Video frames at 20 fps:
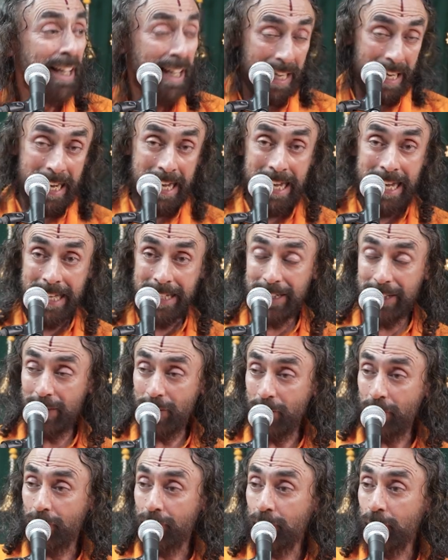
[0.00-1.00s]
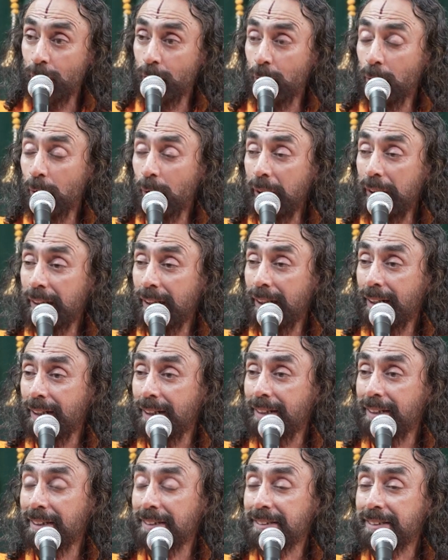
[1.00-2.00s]
And in a few
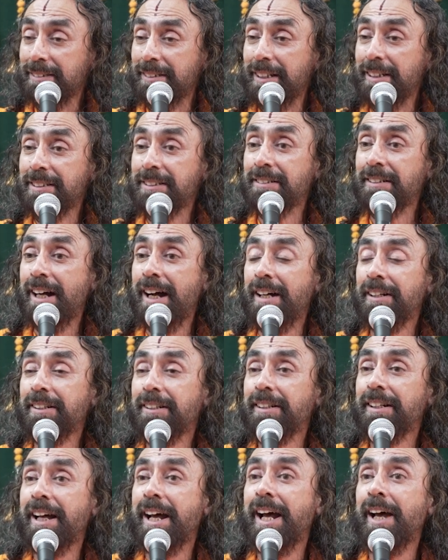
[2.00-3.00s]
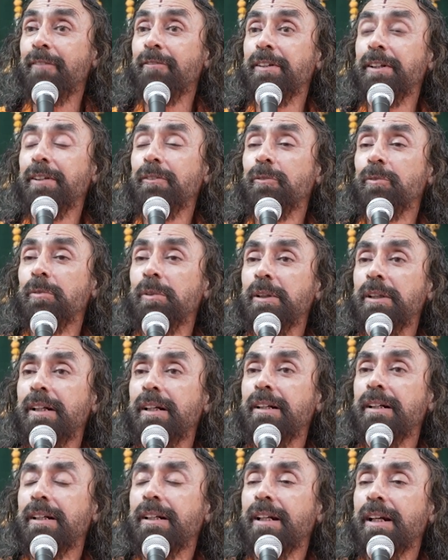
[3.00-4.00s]
years, they started having
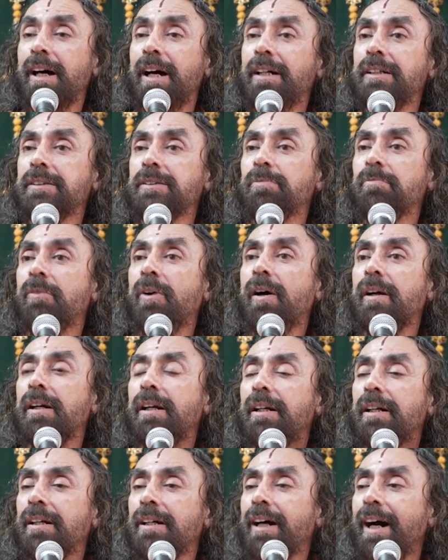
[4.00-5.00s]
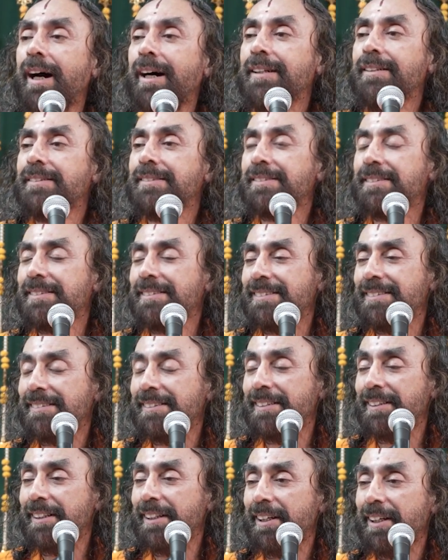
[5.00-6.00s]
world-class model cars.
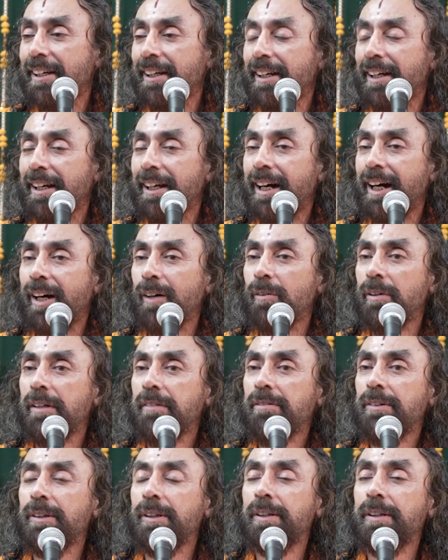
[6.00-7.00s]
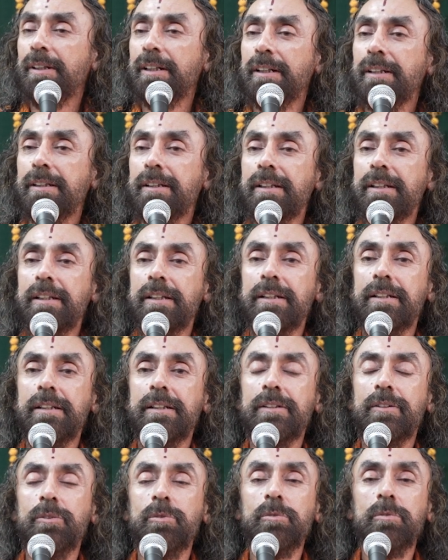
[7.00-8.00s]
However, in the
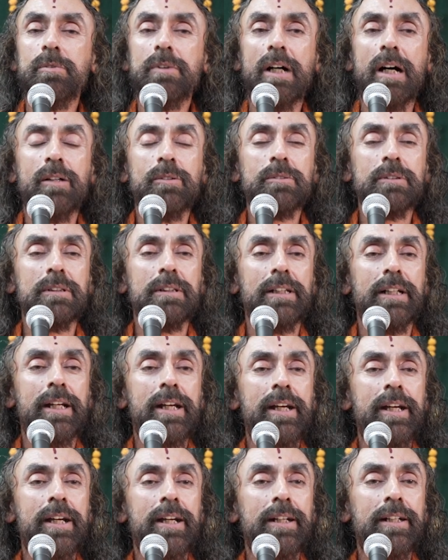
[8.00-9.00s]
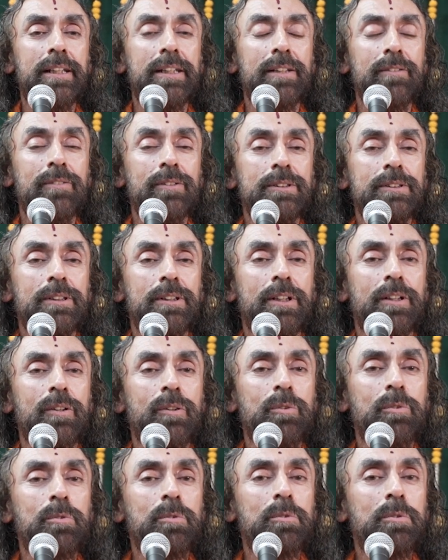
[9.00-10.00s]
year 2008, there was a
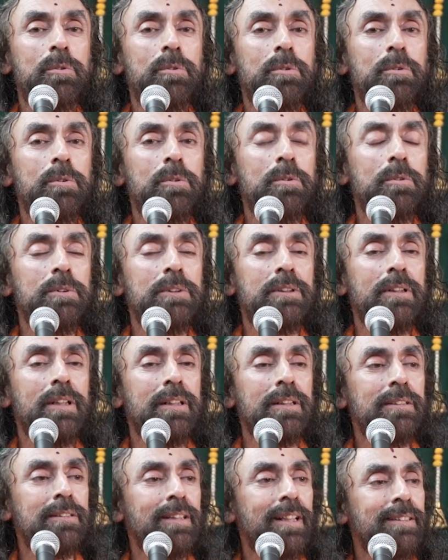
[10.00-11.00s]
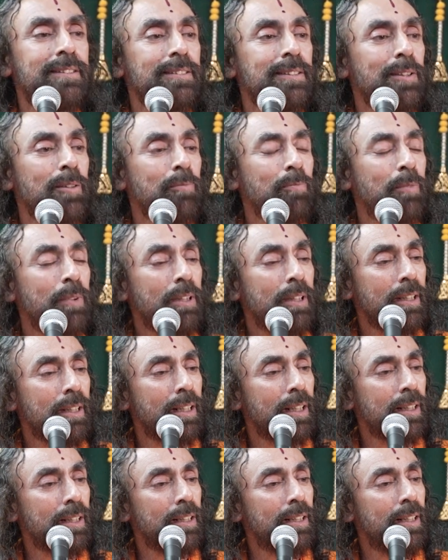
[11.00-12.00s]
huge recession,
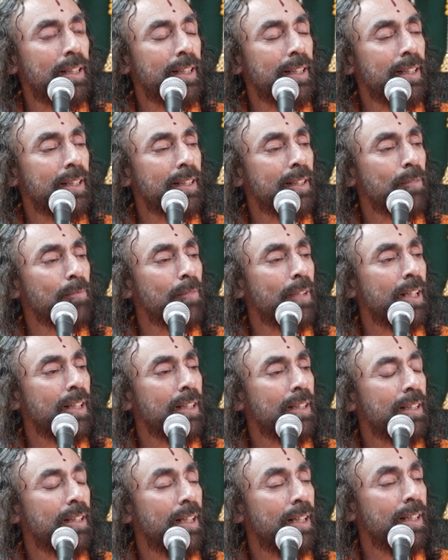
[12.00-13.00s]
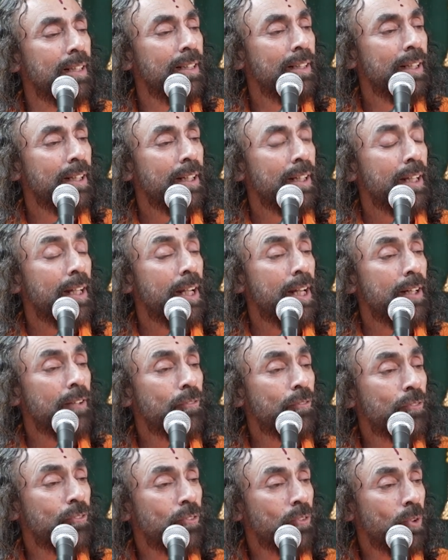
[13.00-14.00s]
particularly in America,
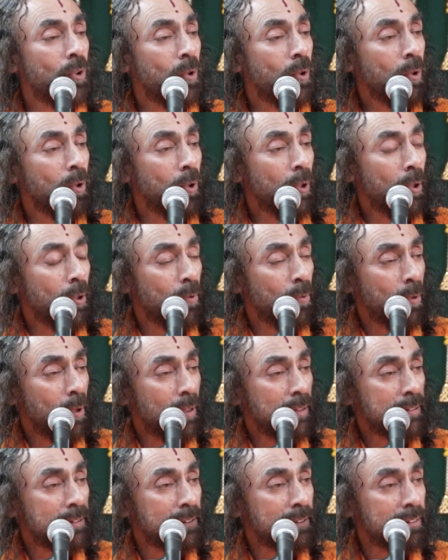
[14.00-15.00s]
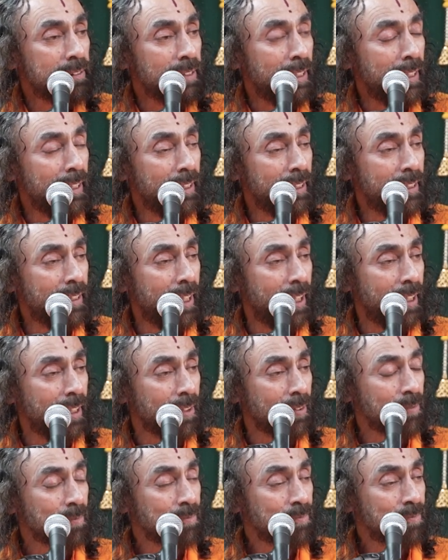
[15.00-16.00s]
and Ford was
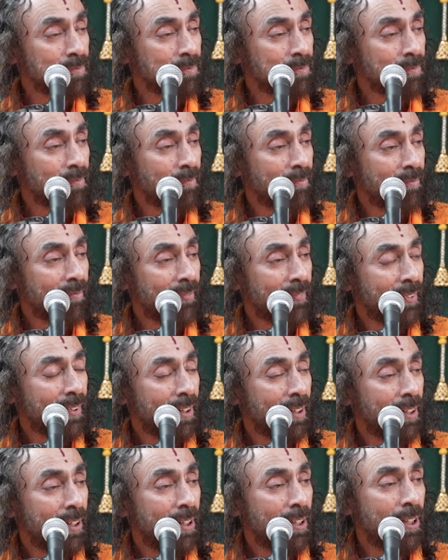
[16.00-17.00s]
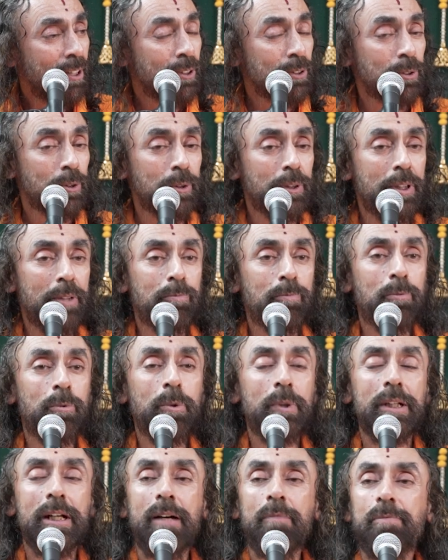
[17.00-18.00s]
sinking. So they
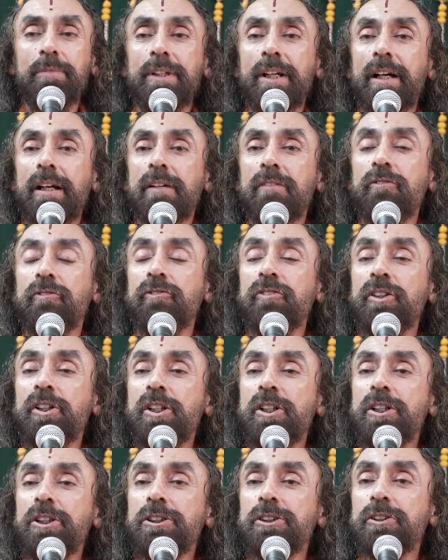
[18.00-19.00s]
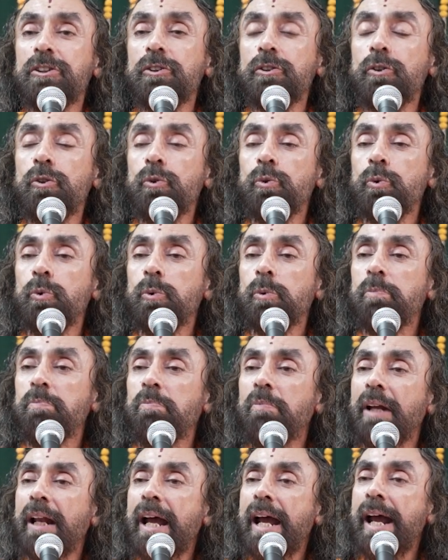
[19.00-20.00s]
put up their worst two
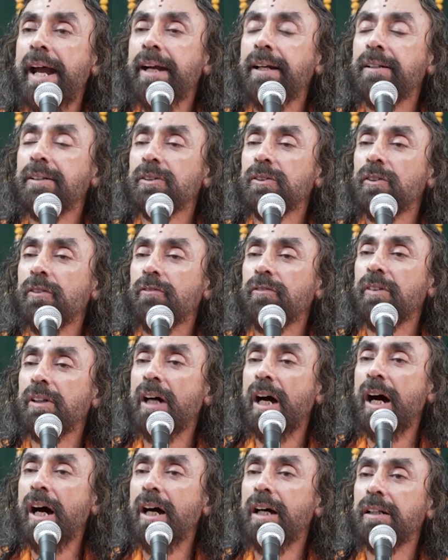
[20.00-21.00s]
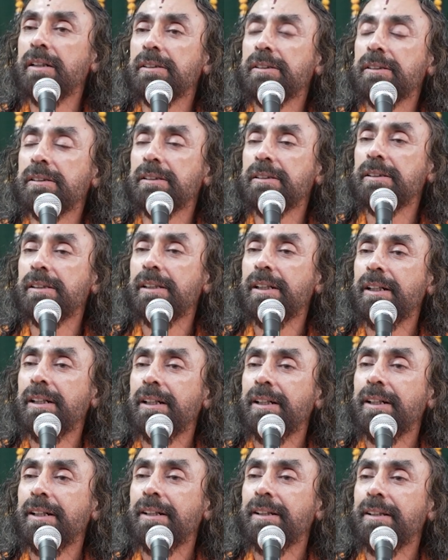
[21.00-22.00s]
brands of cars,
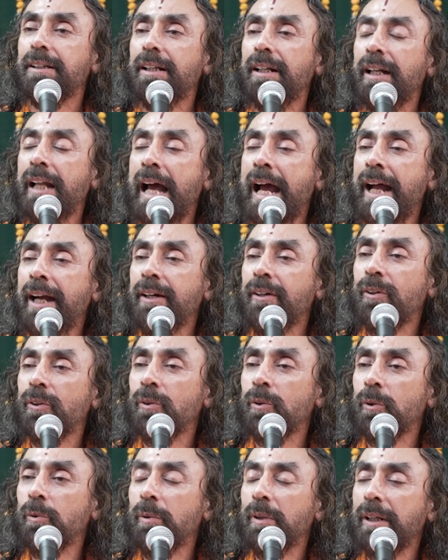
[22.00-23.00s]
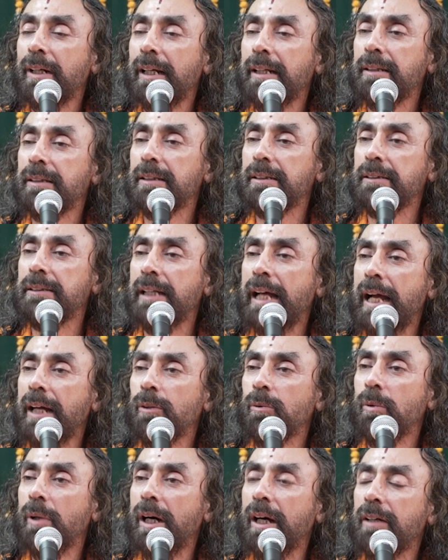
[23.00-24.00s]
the Land Rover and the
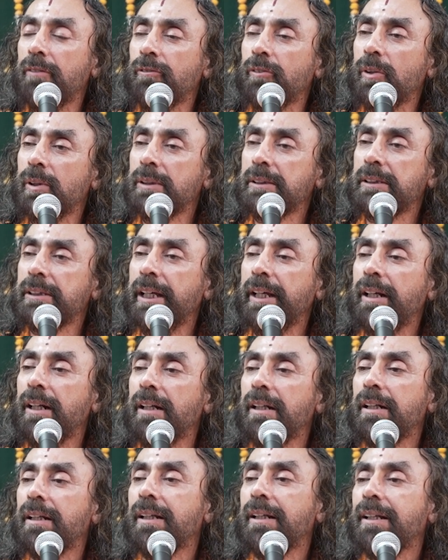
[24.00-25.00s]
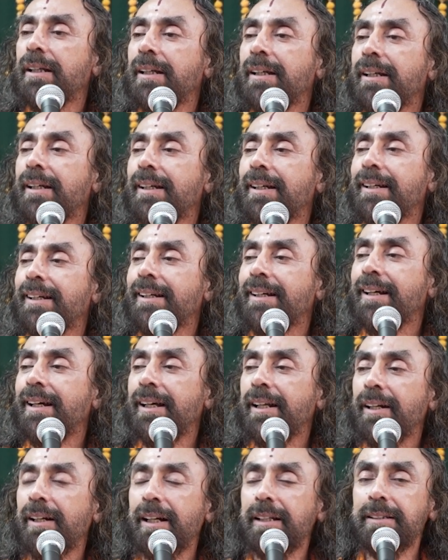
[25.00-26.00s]
Jaguar, for sale.
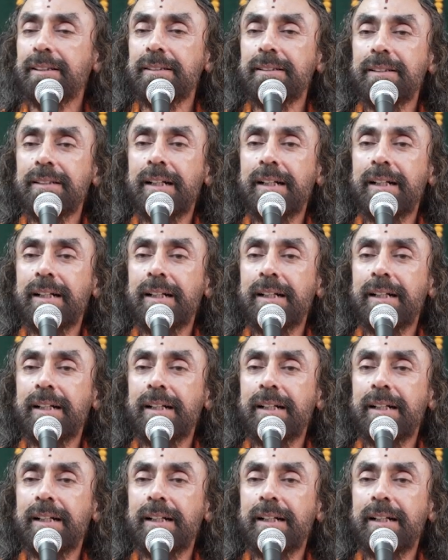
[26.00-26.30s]
And Ratan